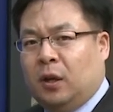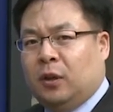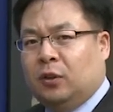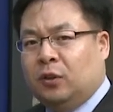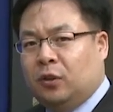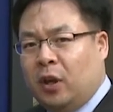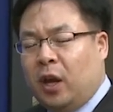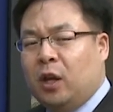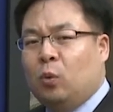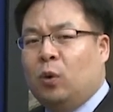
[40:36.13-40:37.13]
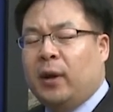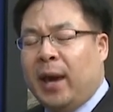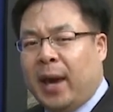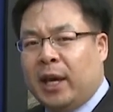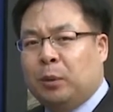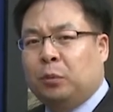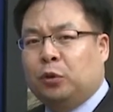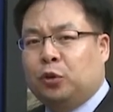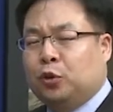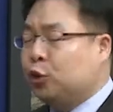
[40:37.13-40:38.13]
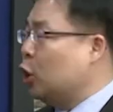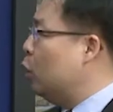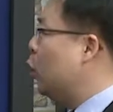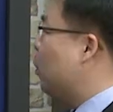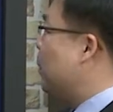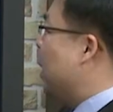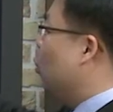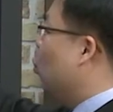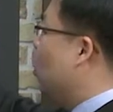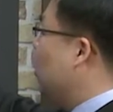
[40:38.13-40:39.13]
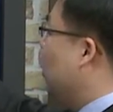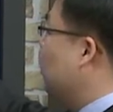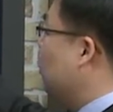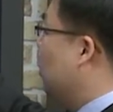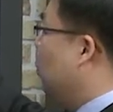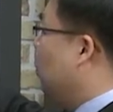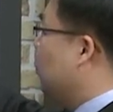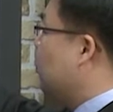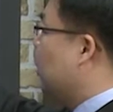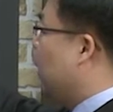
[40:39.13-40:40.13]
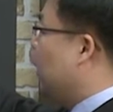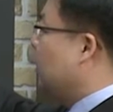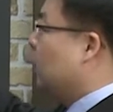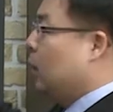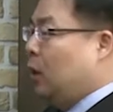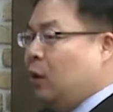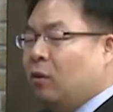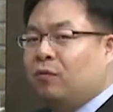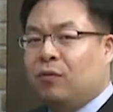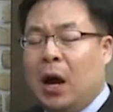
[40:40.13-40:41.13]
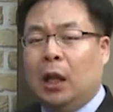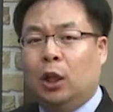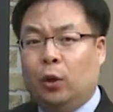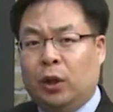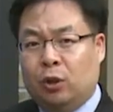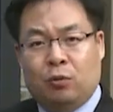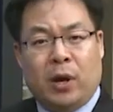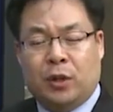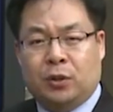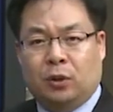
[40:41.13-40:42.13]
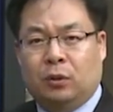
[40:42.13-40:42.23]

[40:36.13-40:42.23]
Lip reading: they were able to show about 100% following direction.